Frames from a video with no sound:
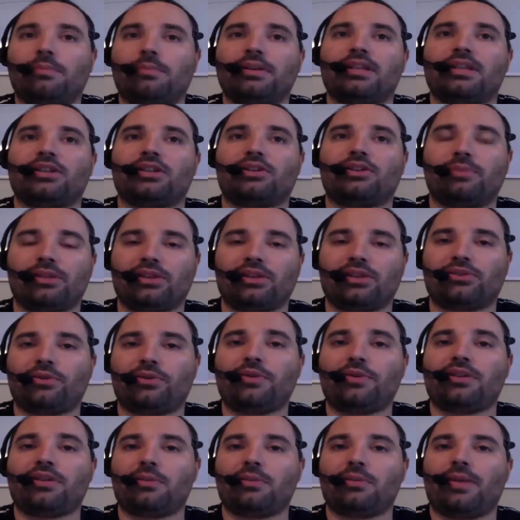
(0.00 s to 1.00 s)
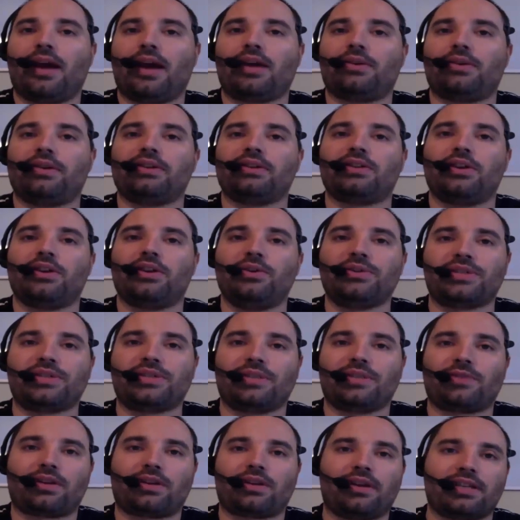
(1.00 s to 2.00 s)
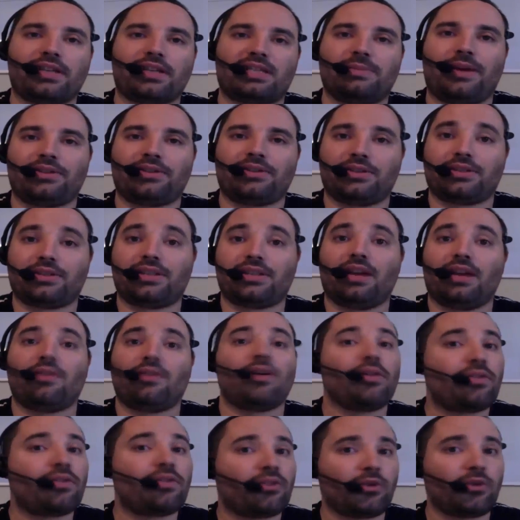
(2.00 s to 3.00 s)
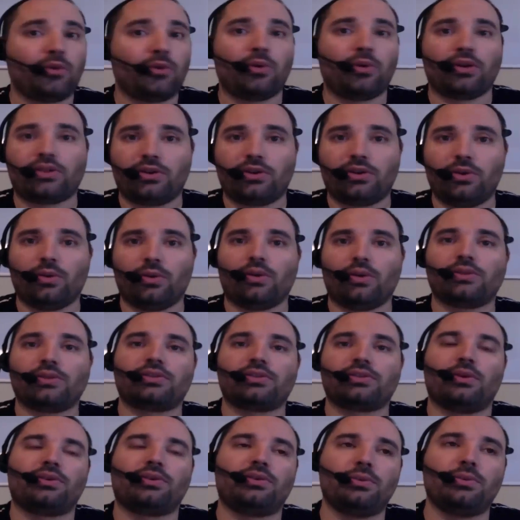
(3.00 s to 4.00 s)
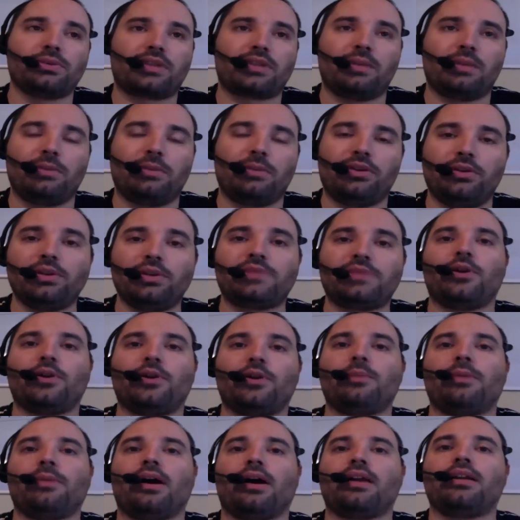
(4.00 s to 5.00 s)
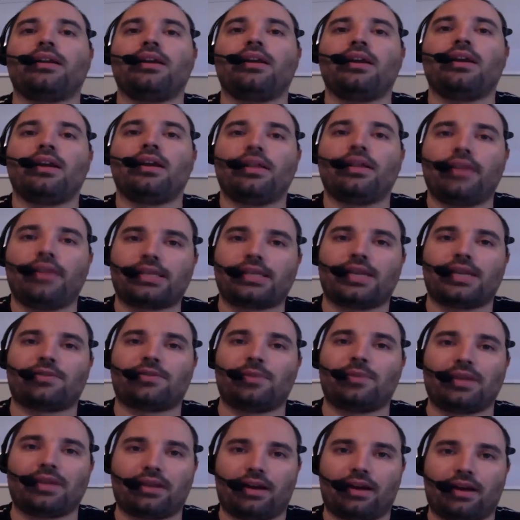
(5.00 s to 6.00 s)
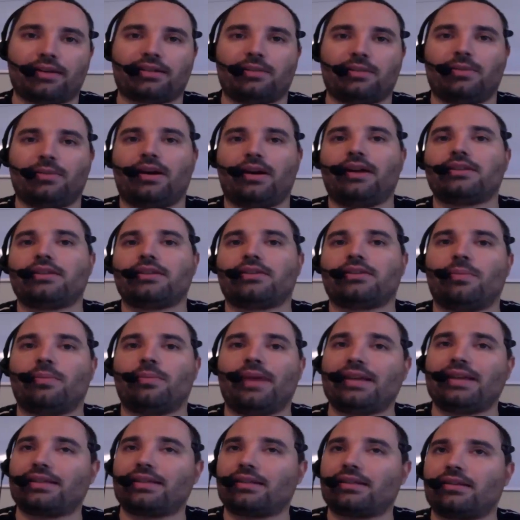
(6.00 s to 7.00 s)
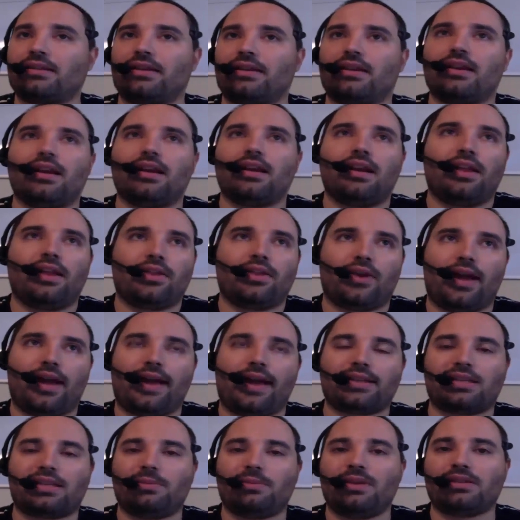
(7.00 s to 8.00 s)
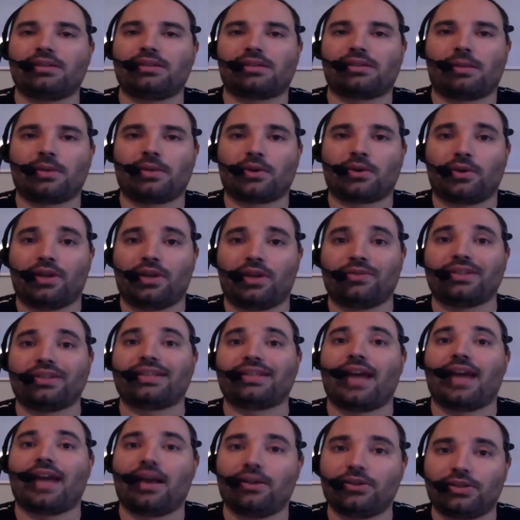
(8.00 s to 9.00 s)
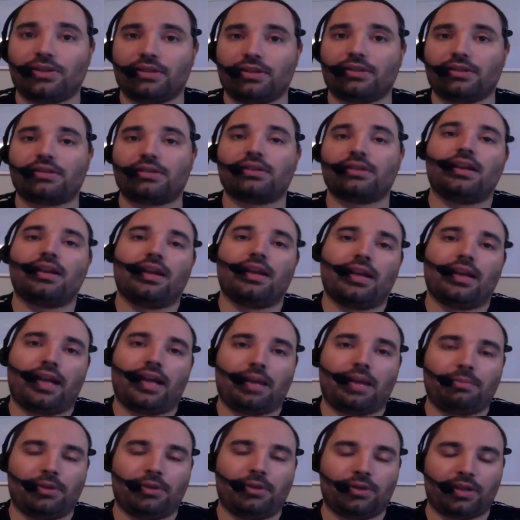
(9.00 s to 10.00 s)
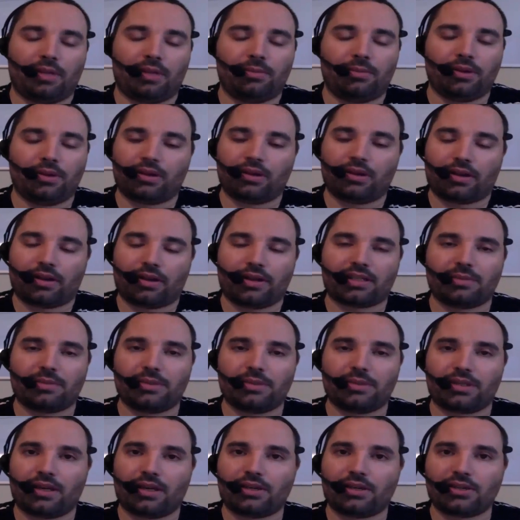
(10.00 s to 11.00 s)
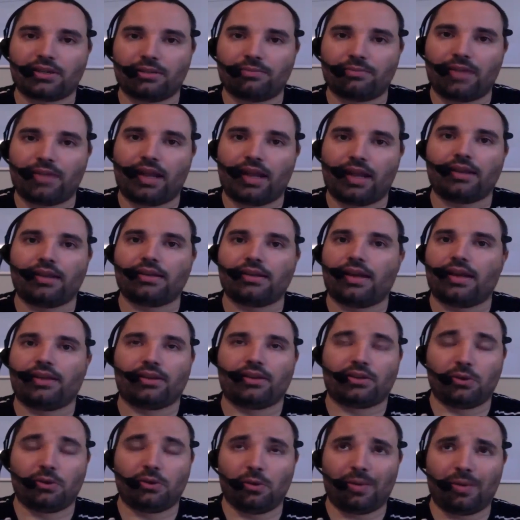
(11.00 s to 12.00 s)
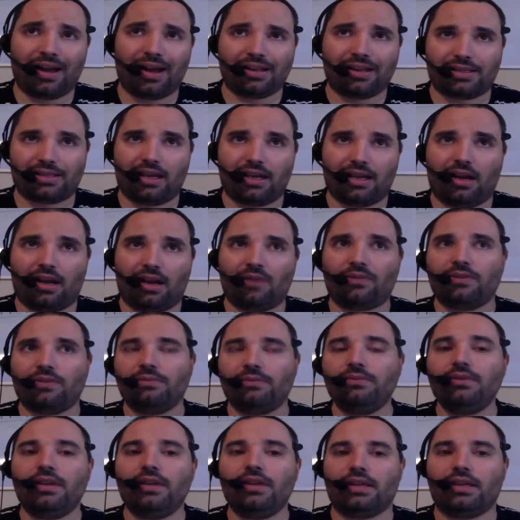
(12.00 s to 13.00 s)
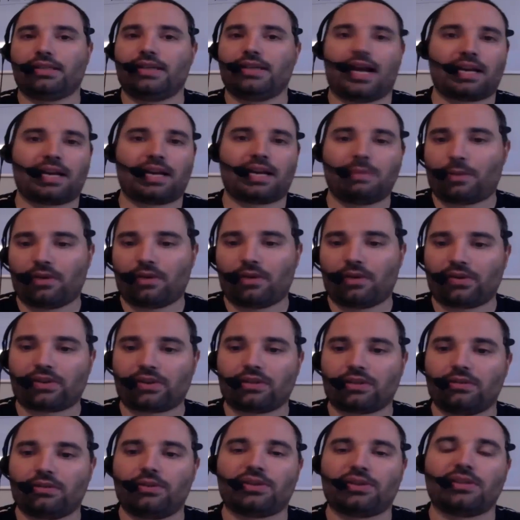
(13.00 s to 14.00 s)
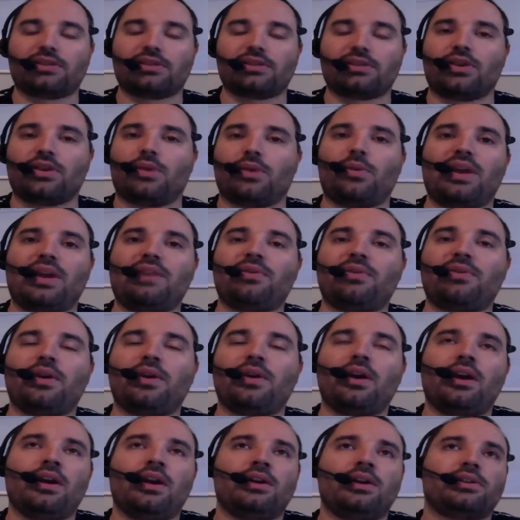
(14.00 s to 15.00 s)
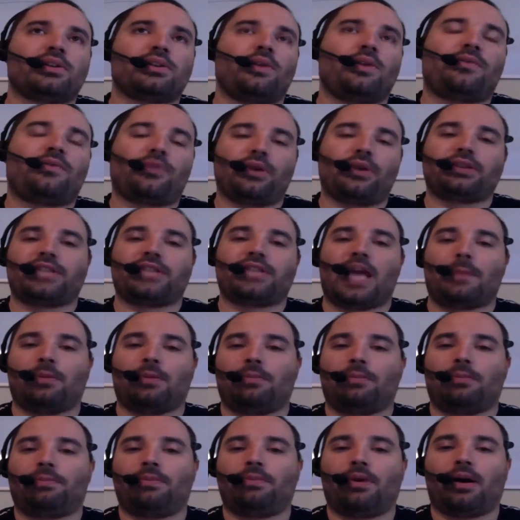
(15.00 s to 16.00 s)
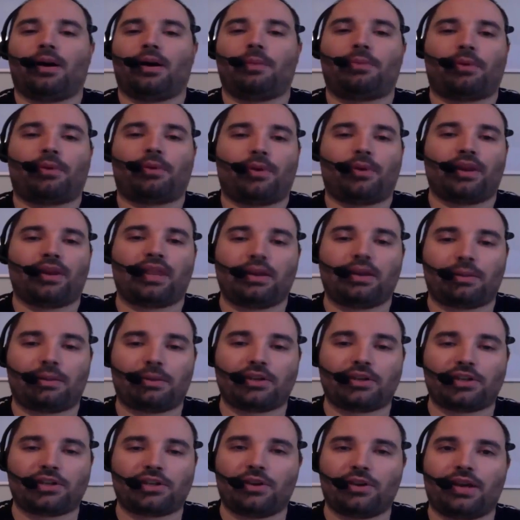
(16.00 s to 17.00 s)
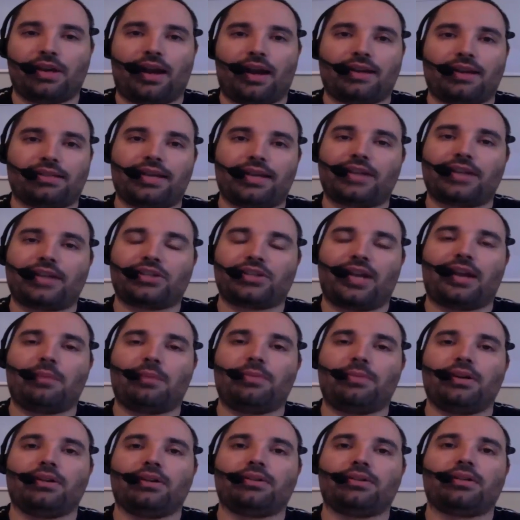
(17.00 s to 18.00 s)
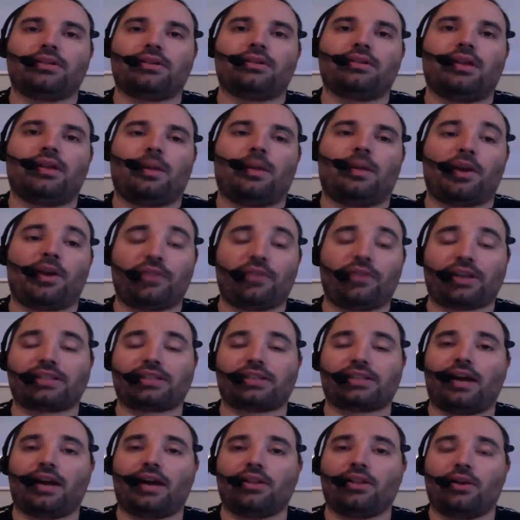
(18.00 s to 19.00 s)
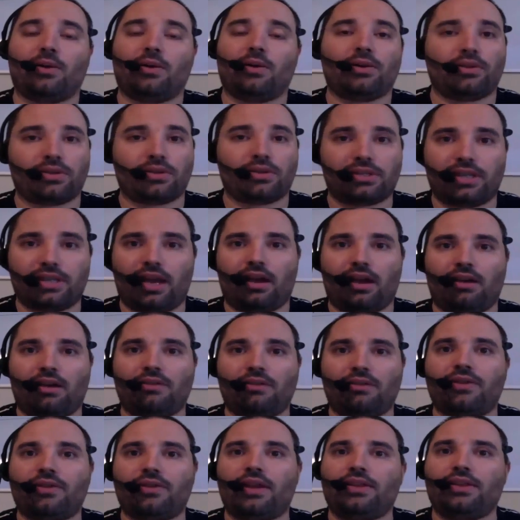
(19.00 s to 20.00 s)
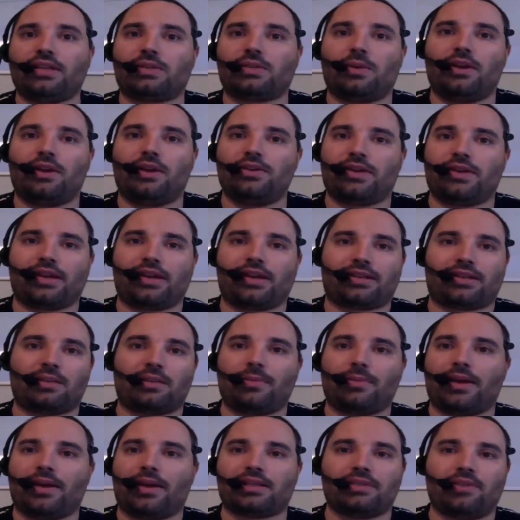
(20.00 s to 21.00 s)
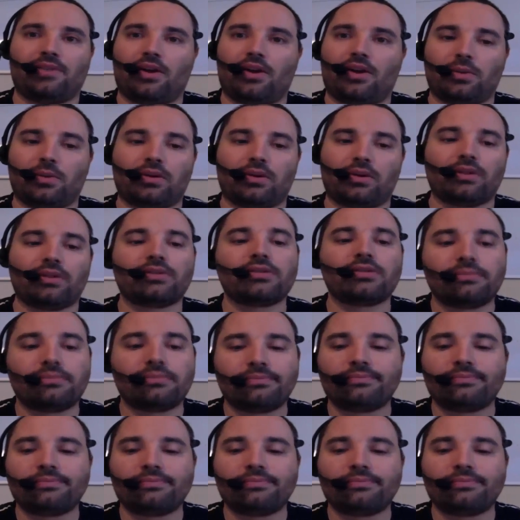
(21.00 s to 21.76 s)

But the, but the truth of the matter is, you still have to customize yourself through a tool. So tools can be useful, but they still have to be customized. So basically, there has to be some degree of intelligence in, build, in building a customization. And and the tool by itself is not going to be a perfect solution. So we've so for example, uh, one thing I'm going to show you guys is actually how to build a perfect silo yourself, and this way you guys get the best of all the worlds.